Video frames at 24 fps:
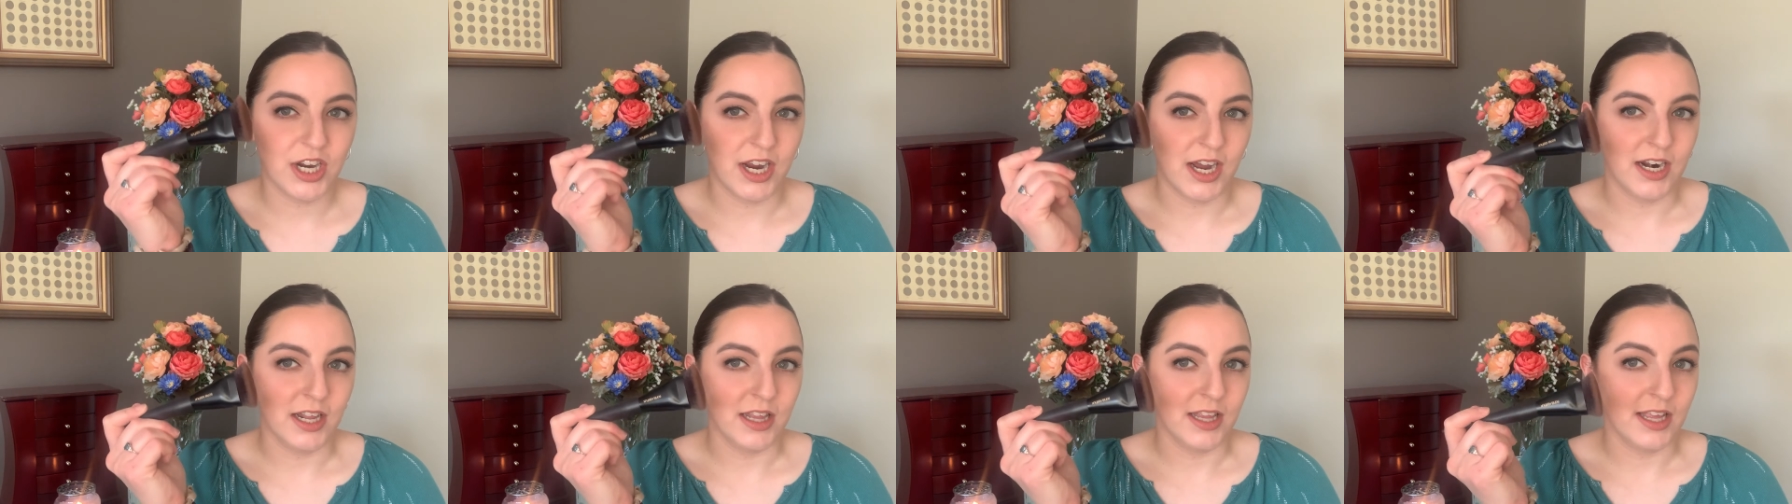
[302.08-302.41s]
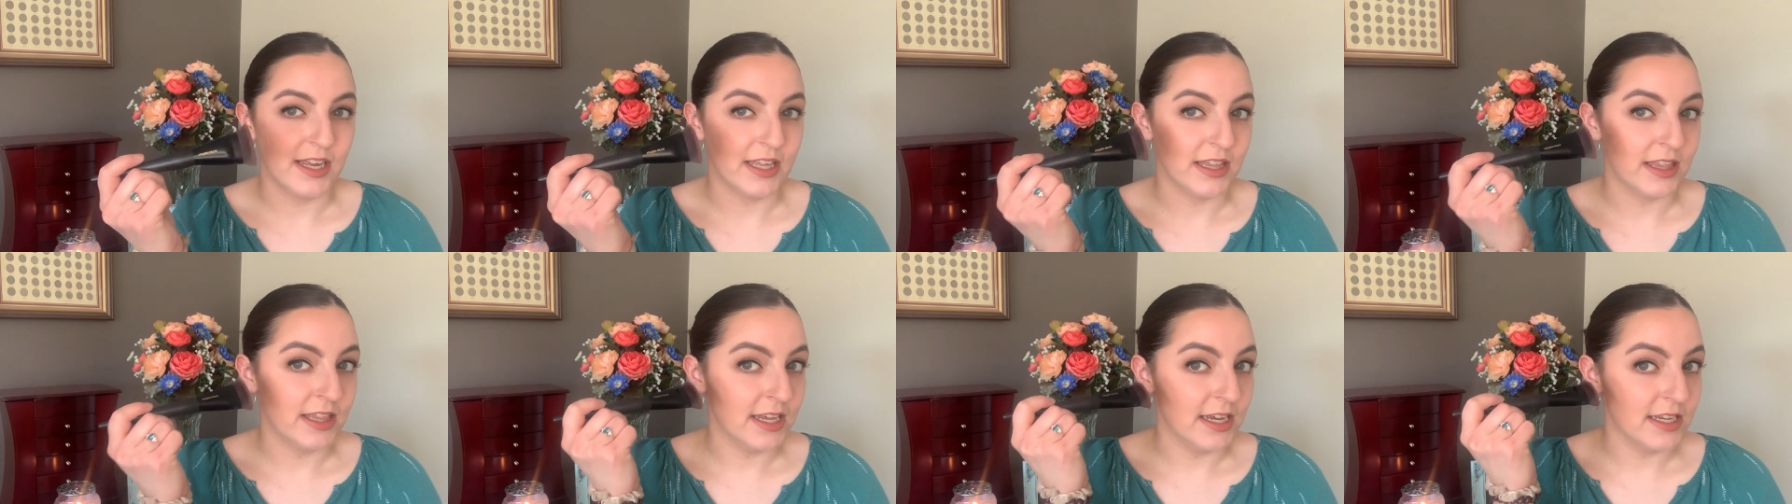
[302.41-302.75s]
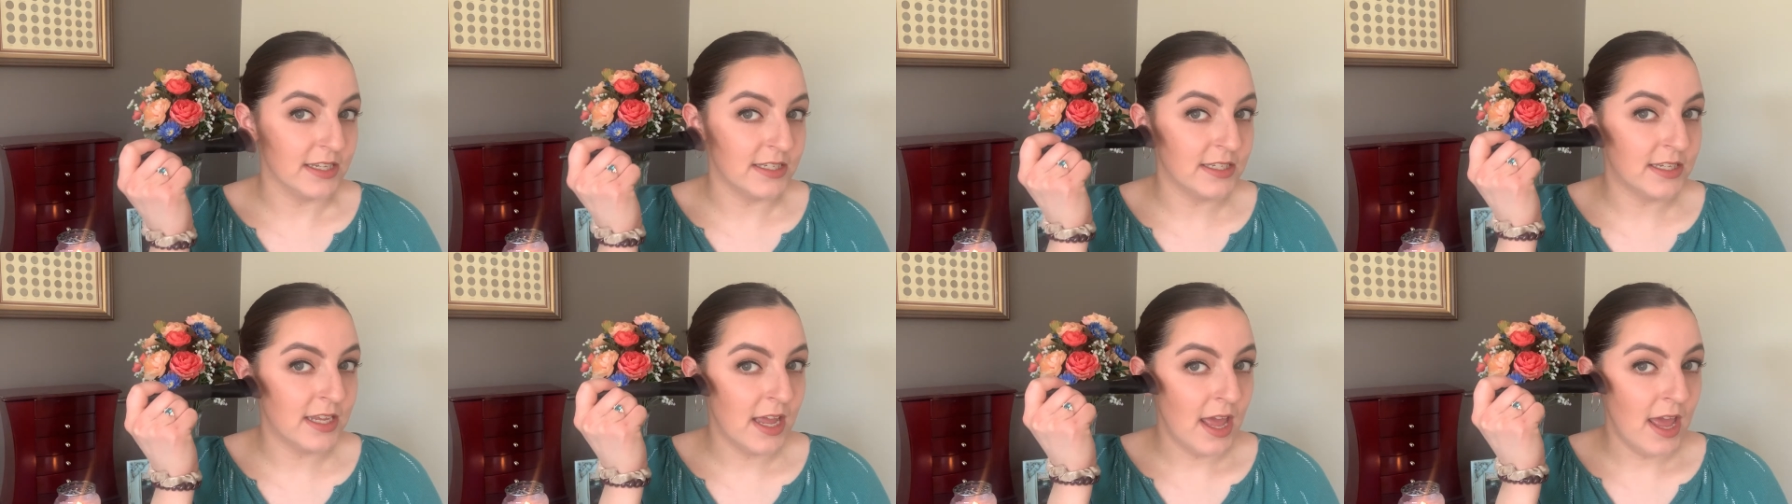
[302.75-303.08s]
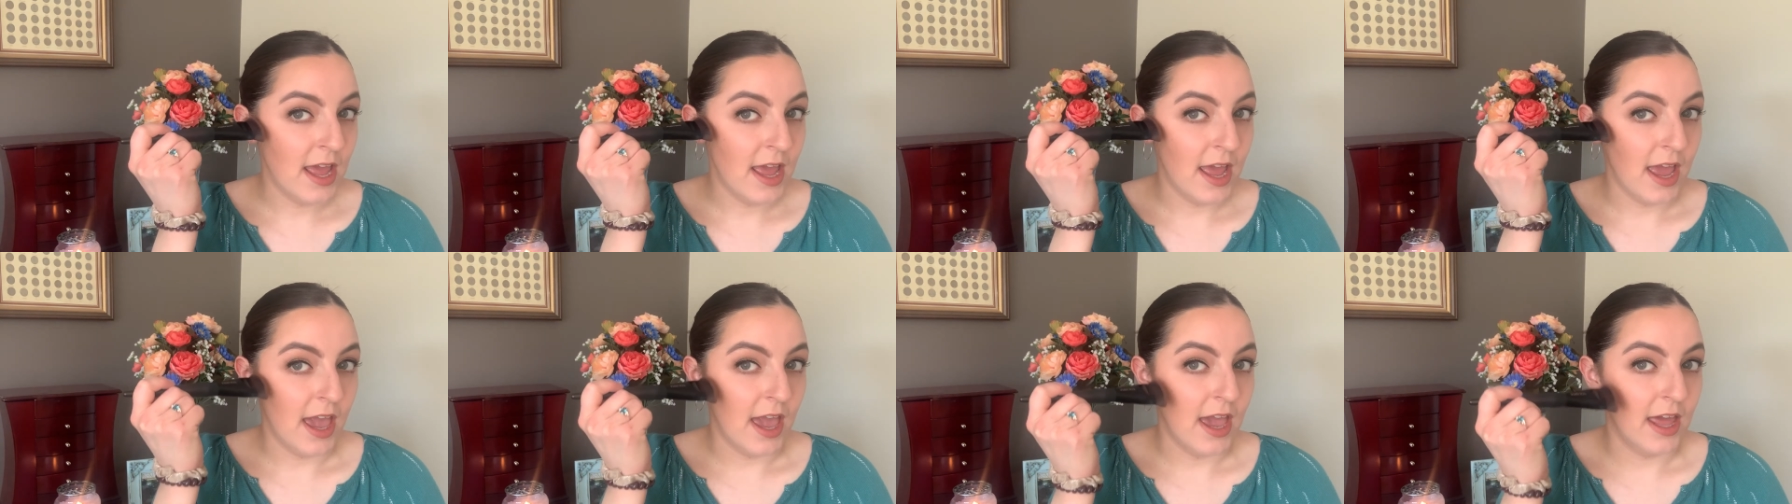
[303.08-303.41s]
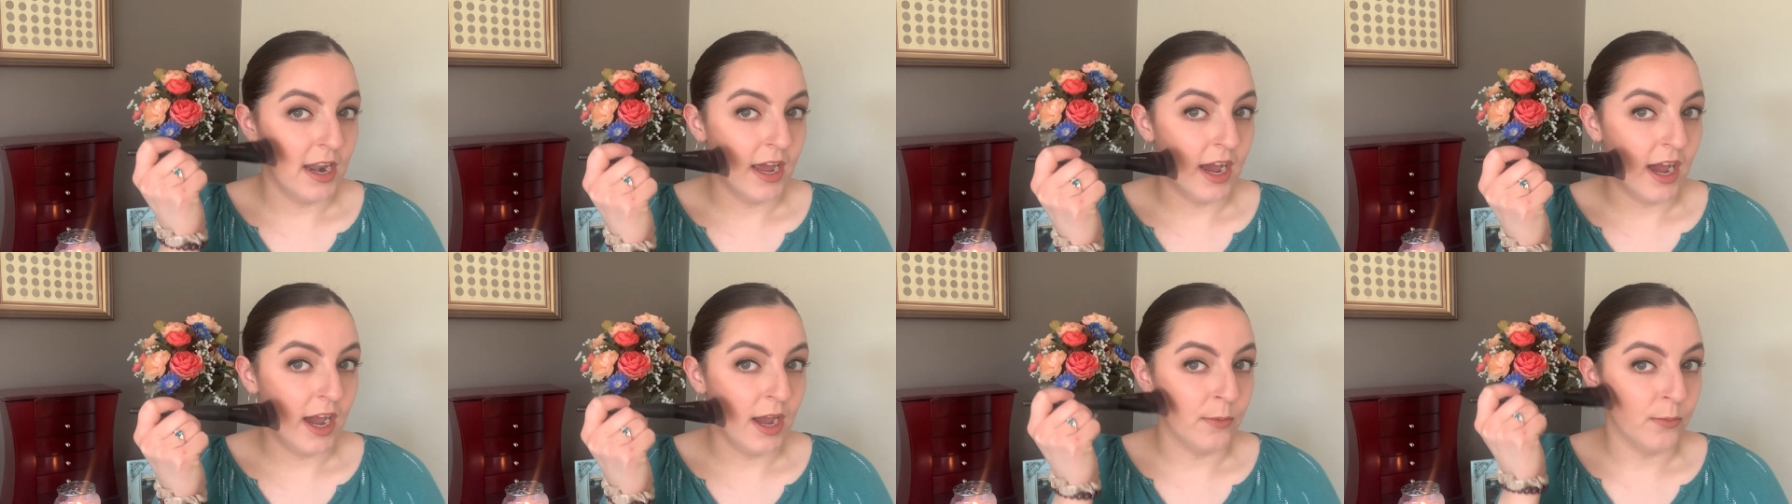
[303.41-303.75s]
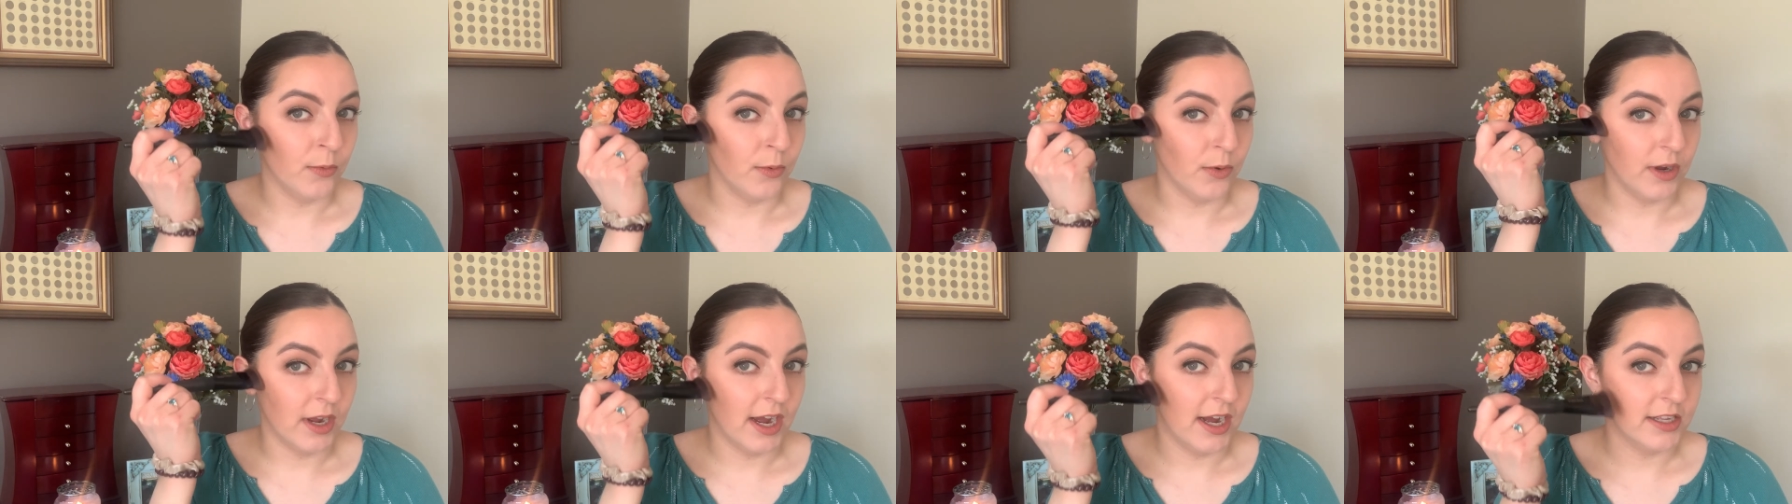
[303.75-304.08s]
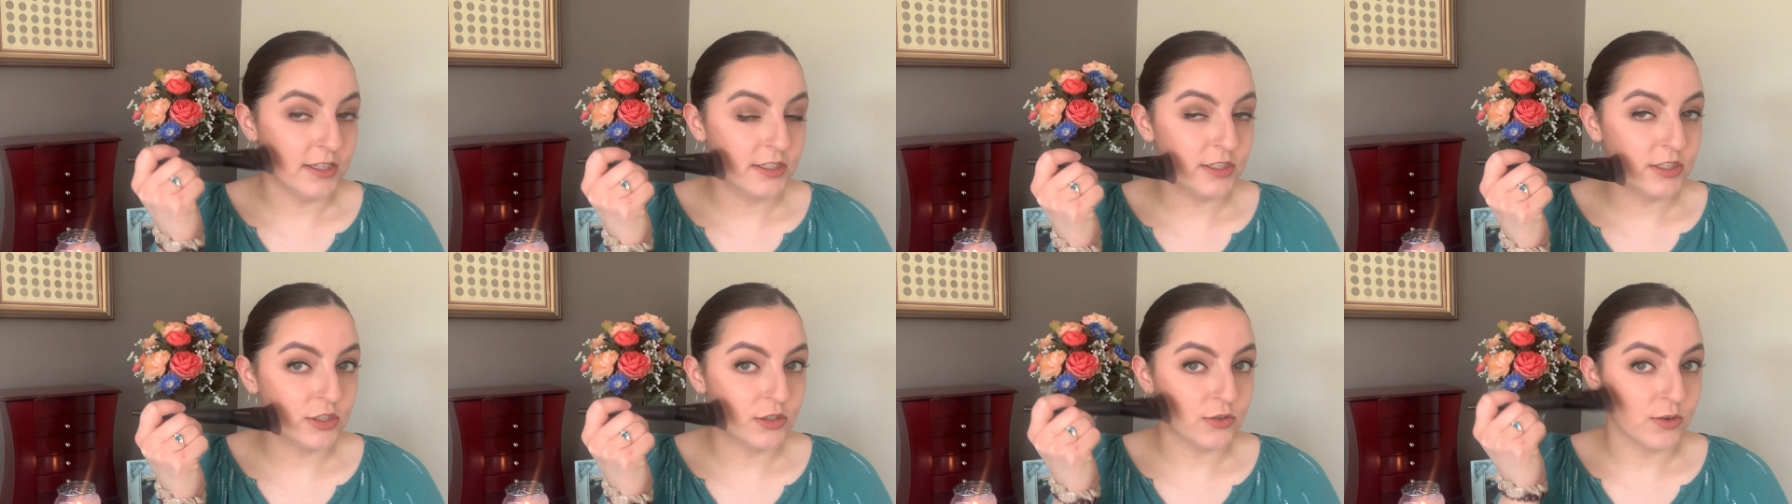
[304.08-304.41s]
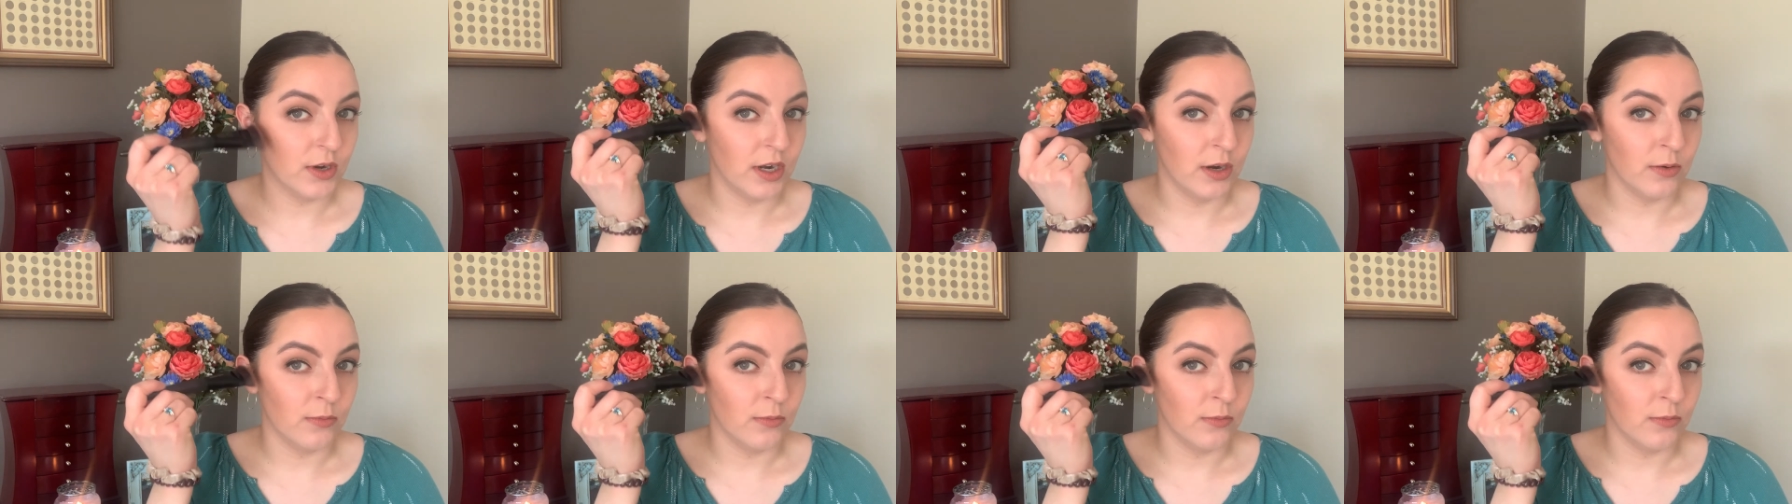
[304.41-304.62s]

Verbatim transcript: kind of like this, and I will concentrate